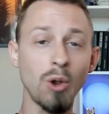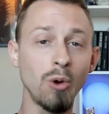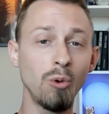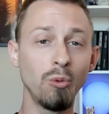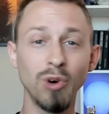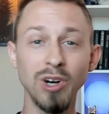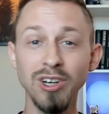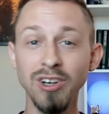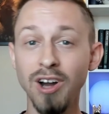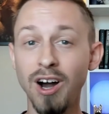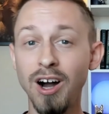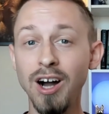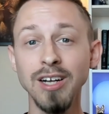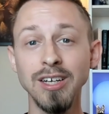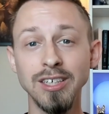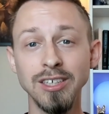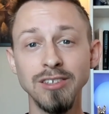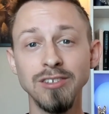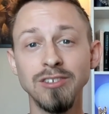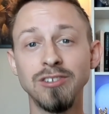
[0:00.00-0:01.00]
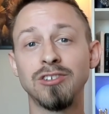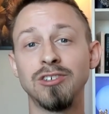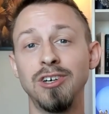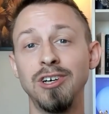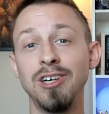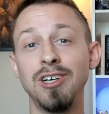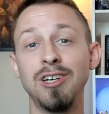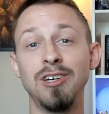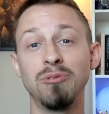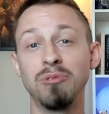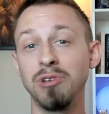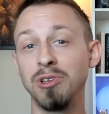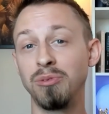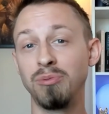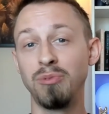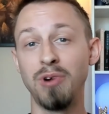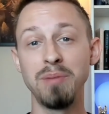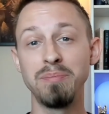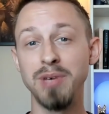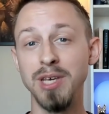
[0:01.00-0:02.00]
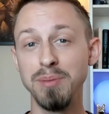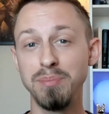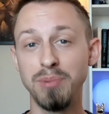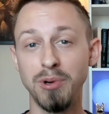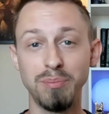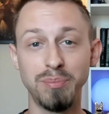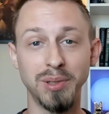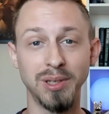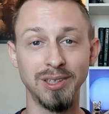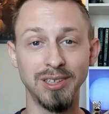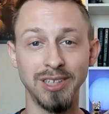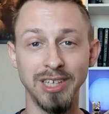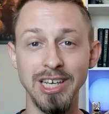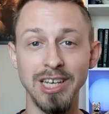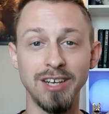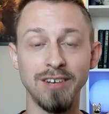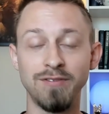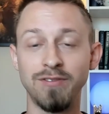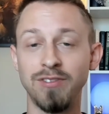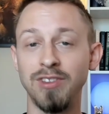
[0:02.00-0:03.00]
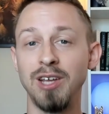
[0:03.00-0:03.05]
were not concerned with what people believed.